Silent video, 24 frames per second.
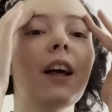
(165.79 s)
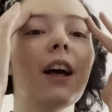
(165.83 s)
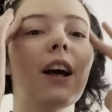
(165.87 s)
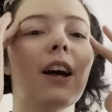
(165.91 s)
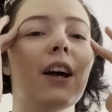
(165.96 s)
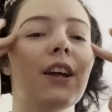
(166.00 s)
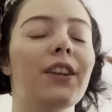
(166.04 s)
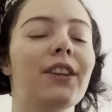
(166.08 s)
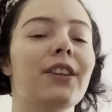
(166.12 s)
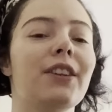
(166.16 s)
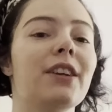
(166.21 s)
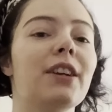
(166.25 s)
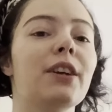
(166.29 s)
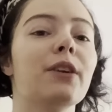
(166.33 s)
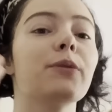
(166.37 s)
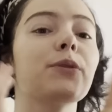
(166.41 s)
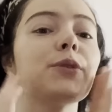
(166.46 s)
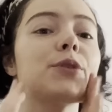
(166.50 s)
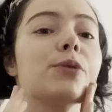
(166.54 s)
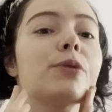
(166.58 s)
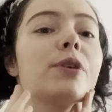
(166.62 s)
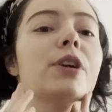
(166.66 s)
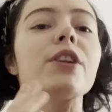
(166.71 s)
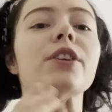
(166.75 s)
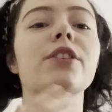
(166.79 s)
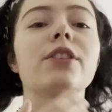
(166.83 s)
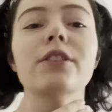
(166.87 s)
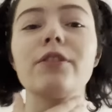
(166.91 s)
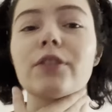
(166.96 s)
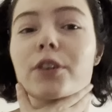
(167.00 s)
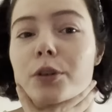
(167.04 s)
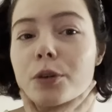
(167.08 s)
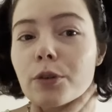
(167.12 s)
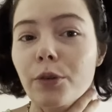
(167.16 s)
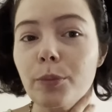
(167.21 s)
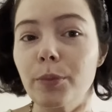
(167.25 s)
and it was really
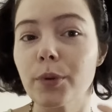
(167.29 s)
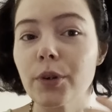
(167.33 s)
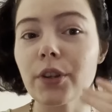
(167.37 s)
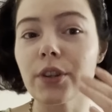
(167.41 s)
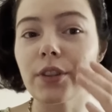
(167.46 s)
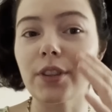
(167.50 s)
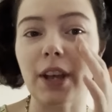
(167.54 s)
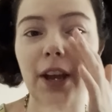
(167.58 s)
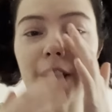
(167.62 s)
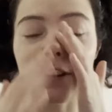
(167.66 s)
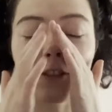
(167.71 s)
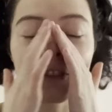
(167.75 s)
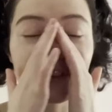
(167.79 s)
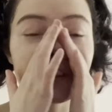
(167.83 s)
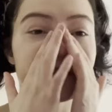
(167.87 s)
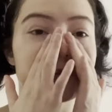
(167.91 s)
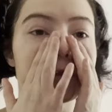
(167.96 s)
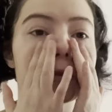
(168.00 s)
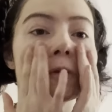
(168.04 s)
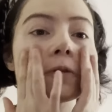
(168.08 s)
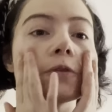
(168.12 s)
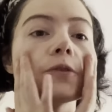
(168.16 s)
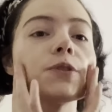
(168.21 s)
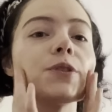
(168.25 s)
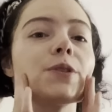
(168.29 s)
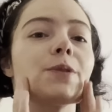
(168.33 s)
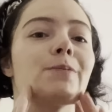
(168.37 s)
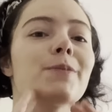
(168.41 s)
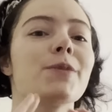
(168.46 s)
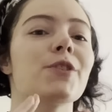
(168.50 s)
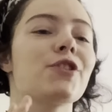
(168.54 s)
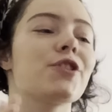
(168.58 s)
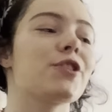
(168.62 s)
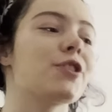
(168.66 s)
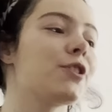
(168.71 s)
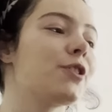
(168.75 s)
difficult because every single
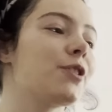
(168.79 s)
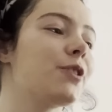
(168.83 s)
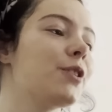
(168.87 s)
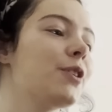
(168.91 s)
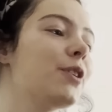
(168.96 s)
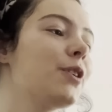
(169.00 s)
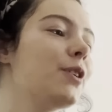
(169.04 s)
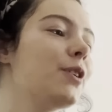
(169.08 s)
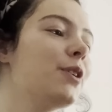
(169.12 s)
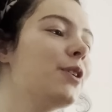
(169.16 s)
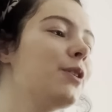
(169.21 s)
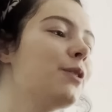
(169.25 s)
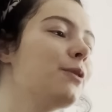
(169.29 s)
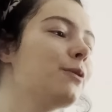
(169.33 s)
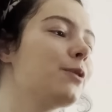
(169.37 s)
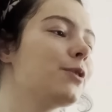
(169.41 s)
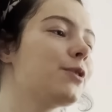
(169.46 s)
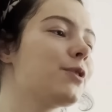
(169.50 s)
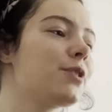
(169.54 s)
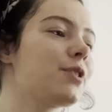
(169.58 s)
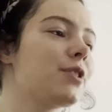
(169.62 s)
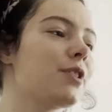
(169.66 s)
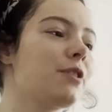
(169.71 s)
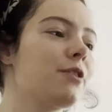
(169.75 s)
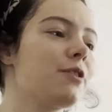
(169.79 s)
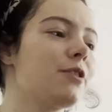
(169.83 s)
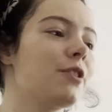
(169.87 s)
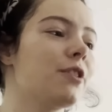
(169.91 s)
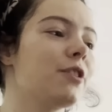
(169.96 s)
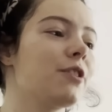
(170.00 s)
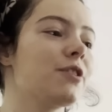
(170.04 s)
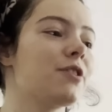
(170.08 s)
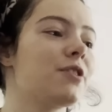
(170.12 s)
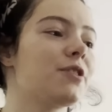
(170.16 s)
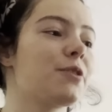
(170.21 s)
submission was so good.